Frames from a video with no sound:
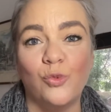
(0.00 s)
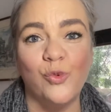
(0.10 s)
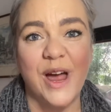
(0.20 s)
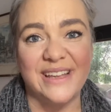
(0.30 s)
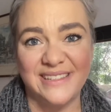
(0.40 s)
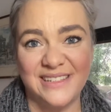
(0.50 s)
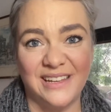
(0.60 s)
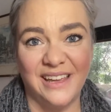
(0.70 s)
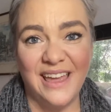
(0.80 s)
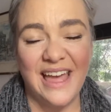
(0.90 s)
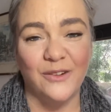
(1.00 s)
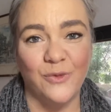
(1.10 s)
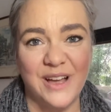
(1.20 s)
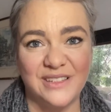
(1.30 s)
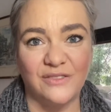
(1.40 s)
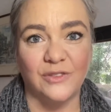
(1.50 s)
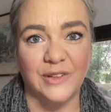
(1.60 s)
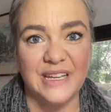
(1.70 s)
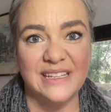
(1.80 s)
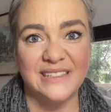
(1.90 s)
rest and
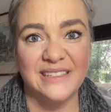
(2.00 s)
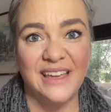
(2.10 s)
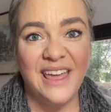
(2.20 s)
restfulness.